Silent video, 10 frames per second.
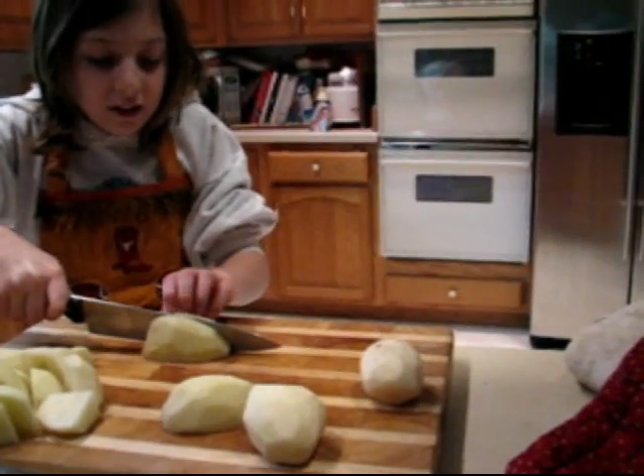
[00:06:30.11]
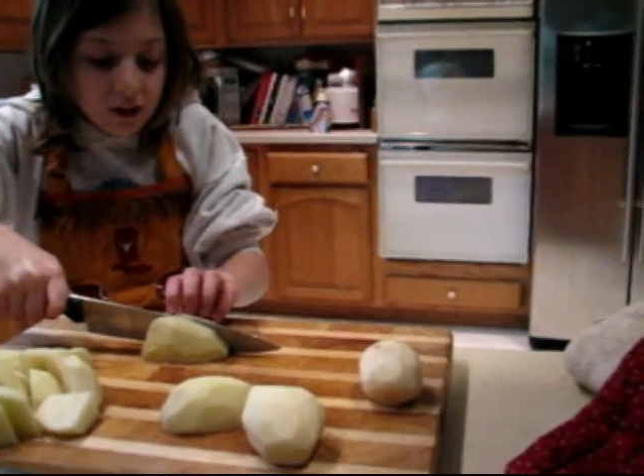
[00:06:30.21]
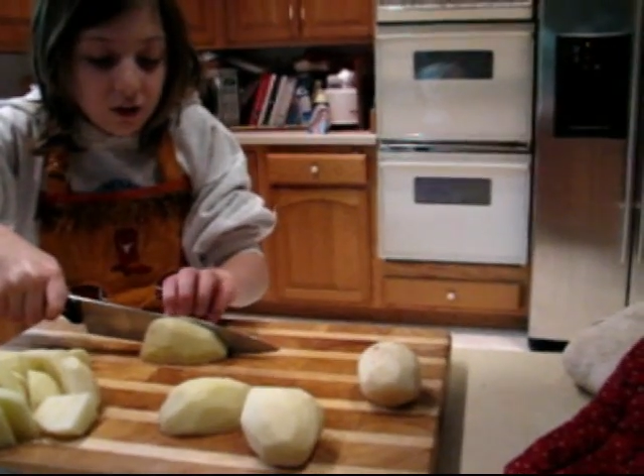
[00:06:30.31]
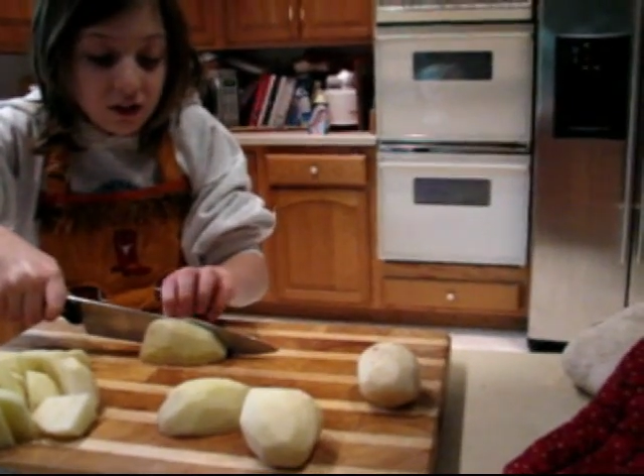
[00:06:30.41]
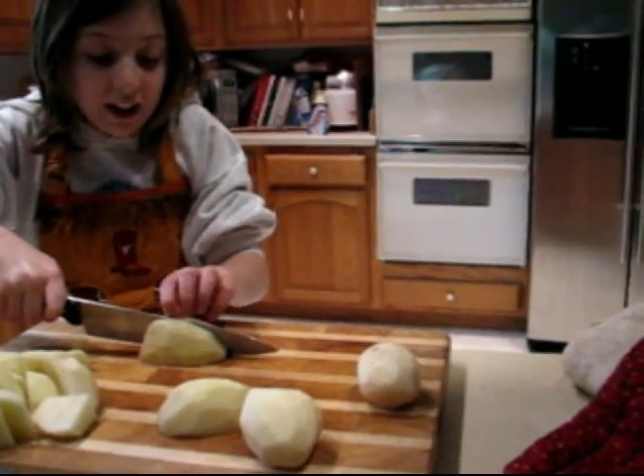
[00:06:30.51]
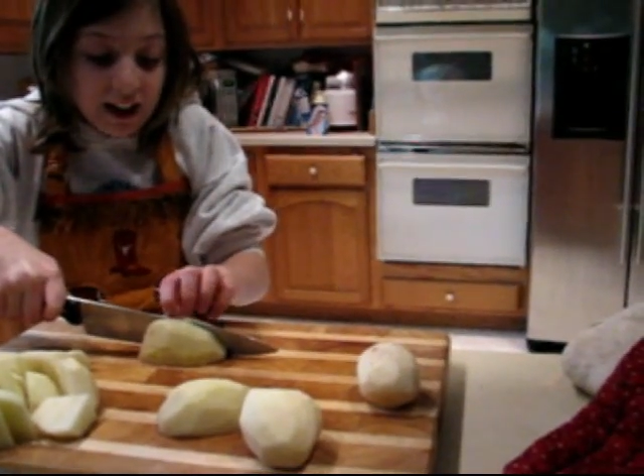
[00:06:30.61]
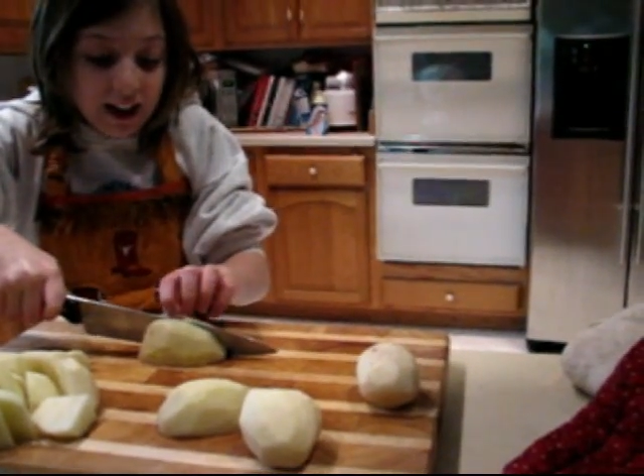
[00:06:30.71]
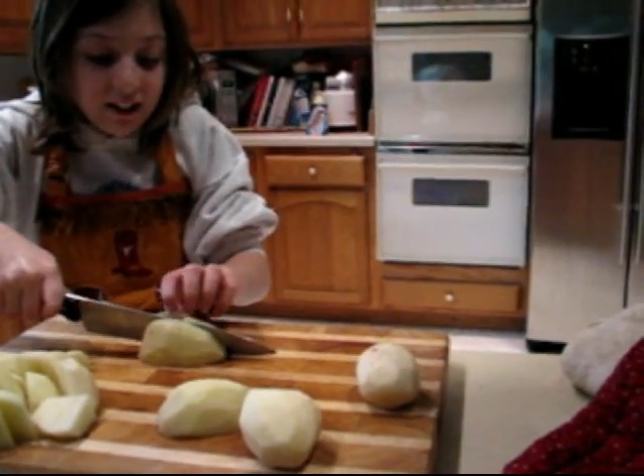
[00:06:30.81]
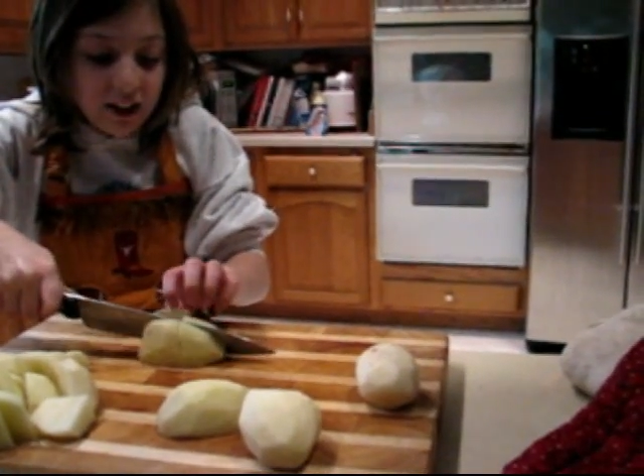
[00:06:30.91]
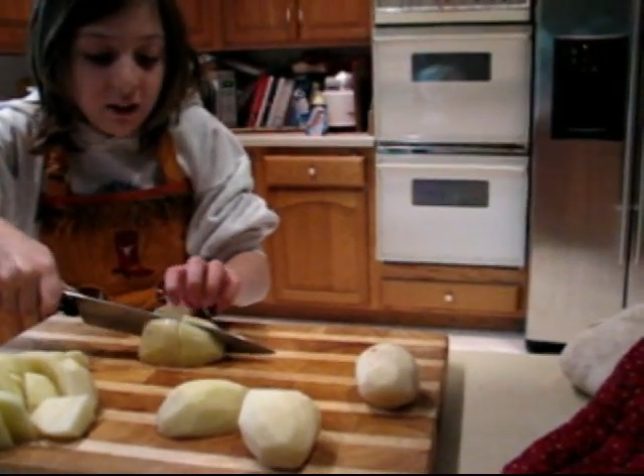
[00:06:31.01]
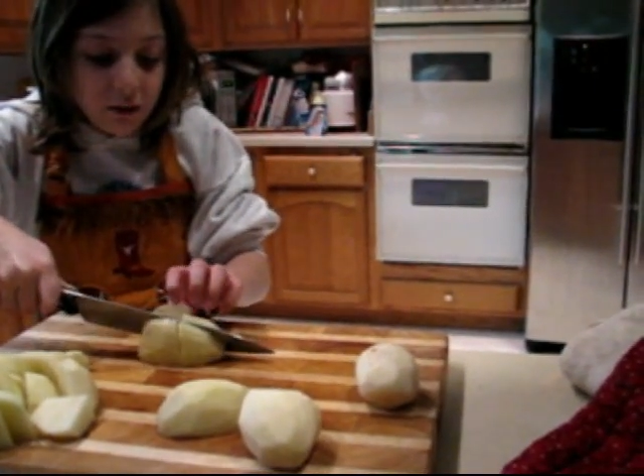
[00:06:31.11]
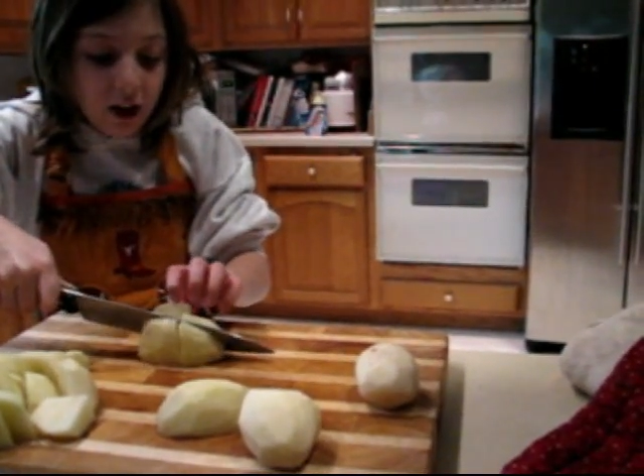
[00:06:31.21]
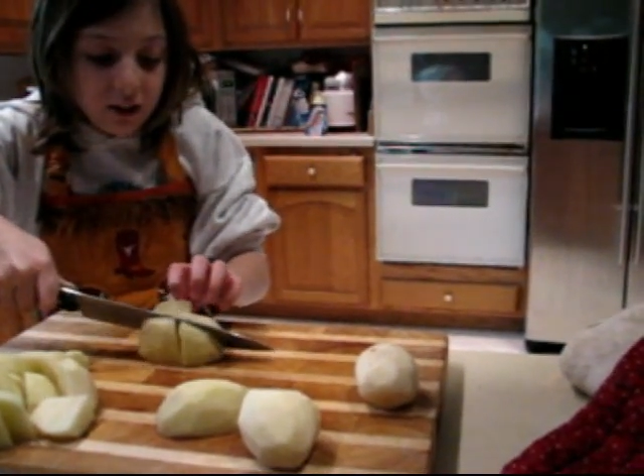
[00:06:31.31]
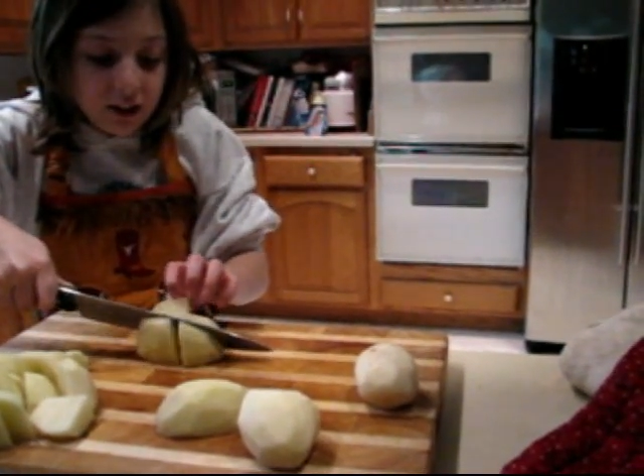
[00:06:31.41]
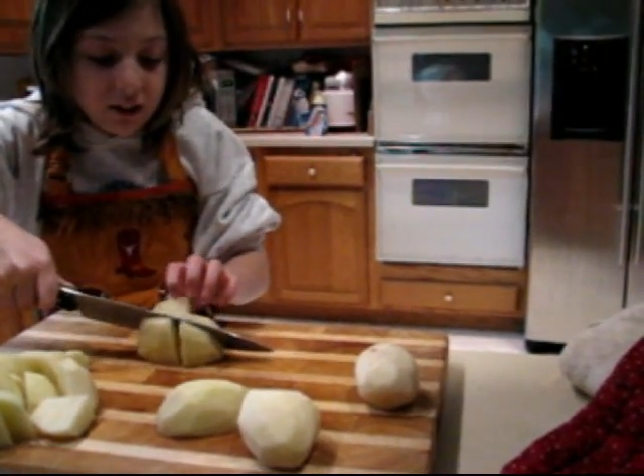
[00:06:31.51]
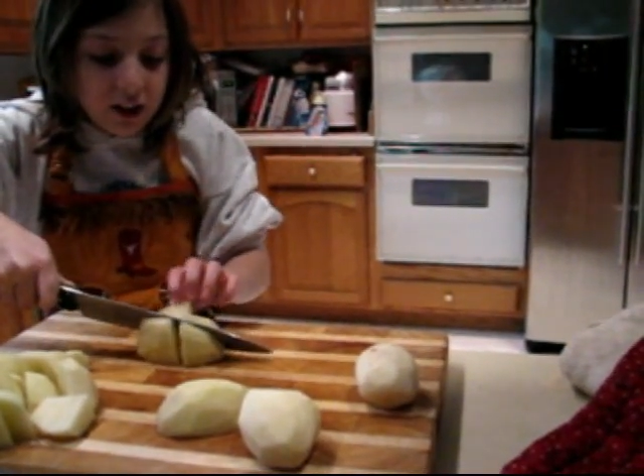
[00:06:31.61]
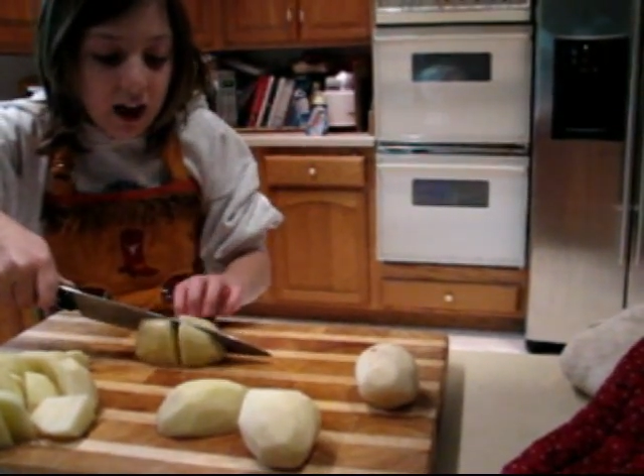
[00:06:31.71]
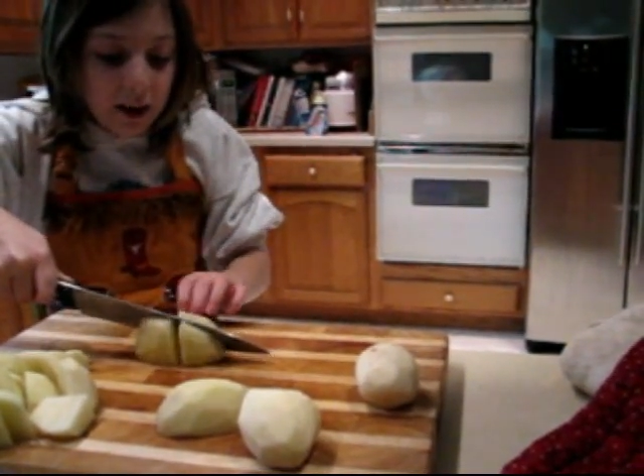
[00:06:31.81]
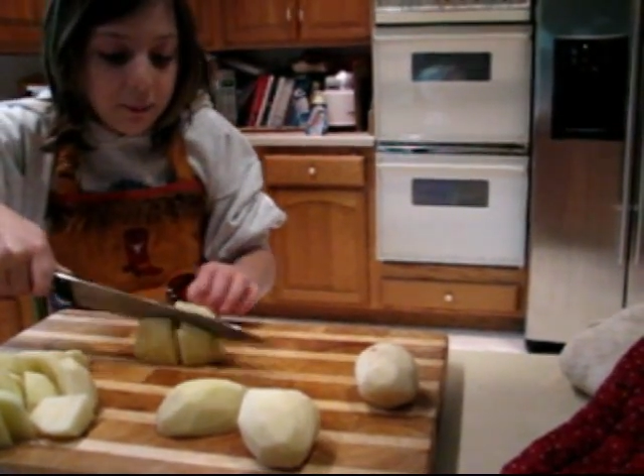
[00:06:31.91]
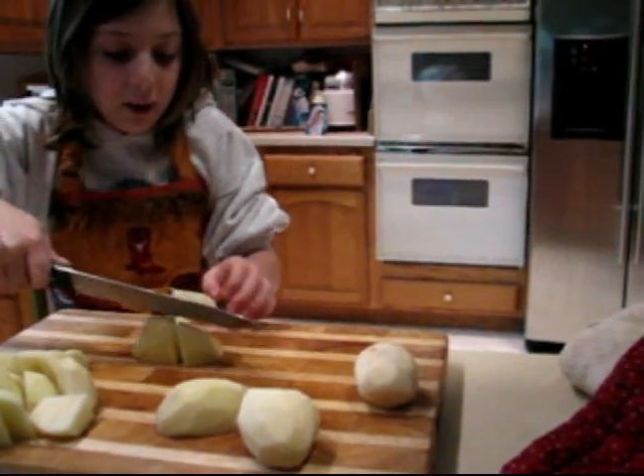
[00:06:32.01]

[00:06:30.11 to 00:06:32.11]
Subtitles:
Usually I kind of did it wrong this time,